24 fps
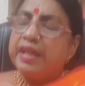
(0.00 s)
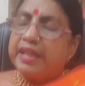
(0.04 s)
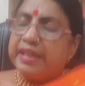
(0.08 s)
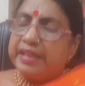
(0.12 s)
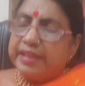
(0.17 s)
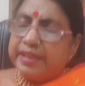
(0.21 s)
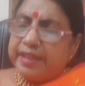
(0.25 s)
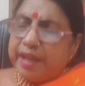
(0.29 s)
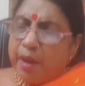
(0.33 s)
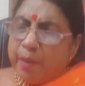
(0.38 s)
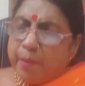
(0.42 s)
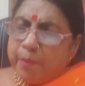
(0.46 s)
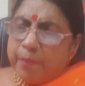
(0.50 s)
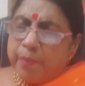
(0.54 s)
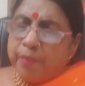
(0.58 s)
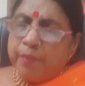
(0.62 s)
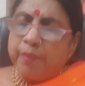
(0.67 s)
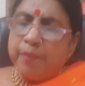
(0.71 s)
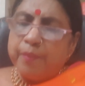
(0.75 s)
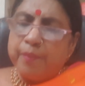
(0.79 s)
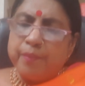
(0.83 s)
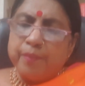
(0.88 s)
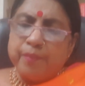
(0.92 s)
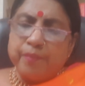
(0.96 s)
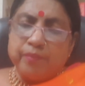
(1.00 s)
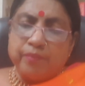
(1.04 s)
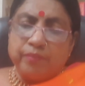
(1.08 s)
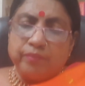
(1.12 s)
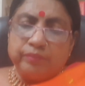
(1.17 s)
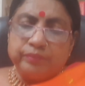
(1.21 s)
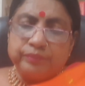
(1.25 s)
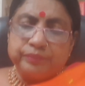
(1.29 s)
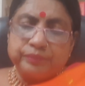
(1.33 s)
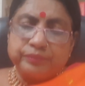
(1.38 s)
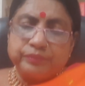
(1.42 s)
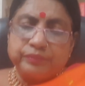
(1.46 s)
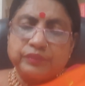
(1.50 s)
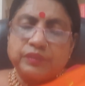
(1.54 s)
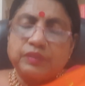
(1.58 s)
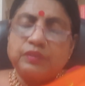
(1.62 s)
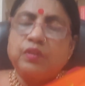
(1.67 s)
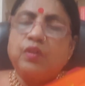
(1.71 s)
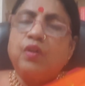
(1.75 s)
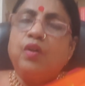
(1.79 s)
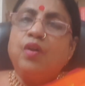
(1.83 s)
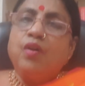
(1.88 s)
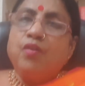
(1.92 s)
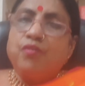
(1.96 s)
Yum.
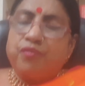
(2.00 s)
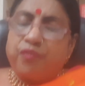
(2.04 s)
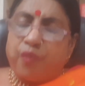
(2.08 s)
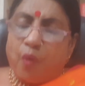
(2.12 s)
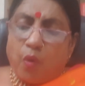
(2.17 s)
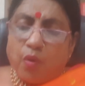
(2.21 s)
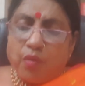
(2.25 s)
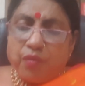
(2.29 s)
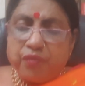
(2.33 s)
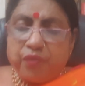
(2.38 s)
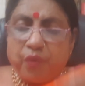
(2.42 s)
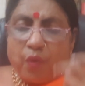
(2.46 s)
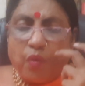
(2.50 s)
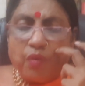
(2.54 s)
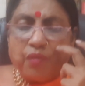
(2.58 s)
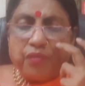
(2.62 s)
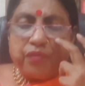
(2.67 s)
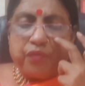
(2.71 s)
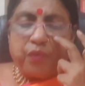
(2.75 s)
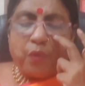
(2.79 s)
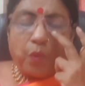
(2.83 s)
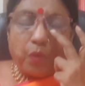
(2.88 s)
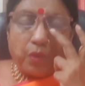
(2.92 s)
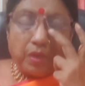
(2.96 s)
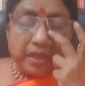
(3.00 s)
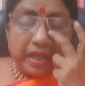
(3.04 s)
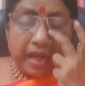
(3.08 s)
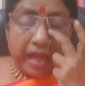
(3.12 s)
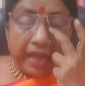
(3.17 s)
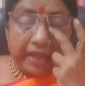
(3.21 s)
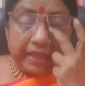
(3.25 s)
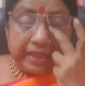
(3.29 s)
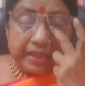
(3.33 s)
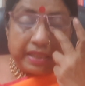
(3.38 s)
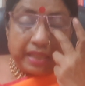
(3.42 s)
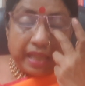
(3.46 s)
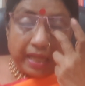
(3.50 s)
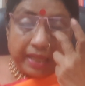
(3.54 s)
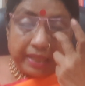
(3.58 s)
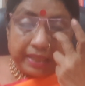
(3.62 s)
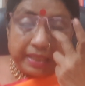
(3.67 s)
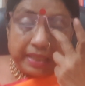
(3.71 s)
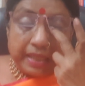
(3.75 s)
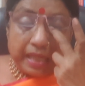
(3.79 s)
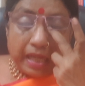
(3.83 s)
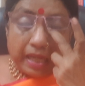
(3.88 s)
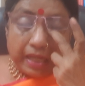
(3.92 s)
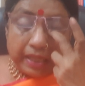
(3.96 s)

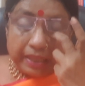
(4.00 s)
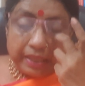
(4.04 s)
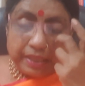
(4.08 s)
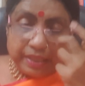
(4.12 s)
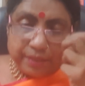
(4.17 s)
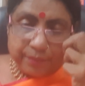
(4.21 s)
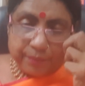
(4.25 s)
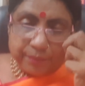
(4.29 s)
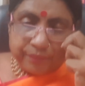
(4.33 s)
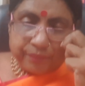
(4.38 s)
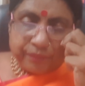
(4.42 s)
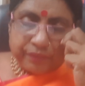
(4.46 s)
444999,